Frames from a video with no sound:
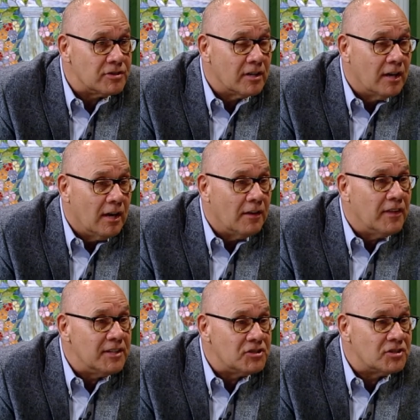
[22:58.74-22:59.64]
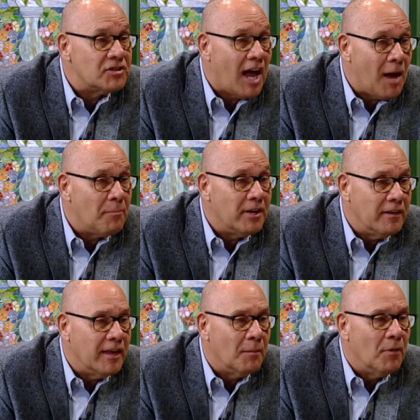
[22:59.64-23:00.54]
mm-hmm. that's stopping
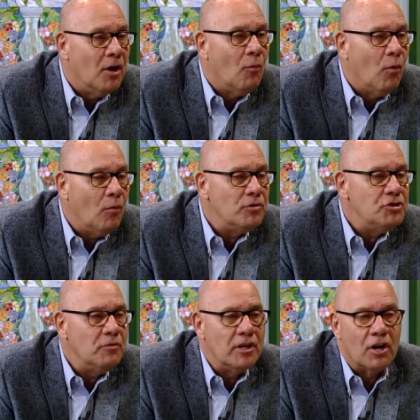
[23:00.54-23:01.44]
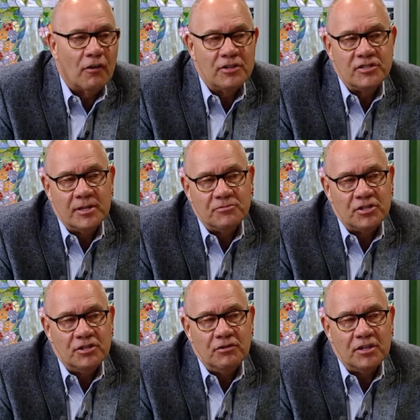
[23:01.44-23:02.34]
them. What would you encourage them to
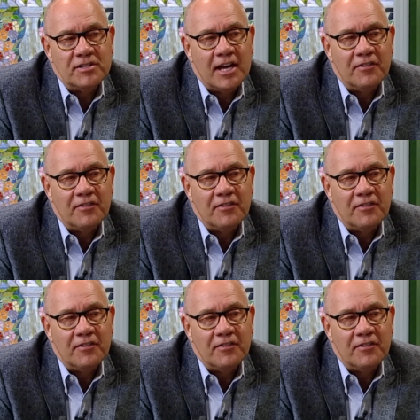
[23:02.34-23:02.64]
do to take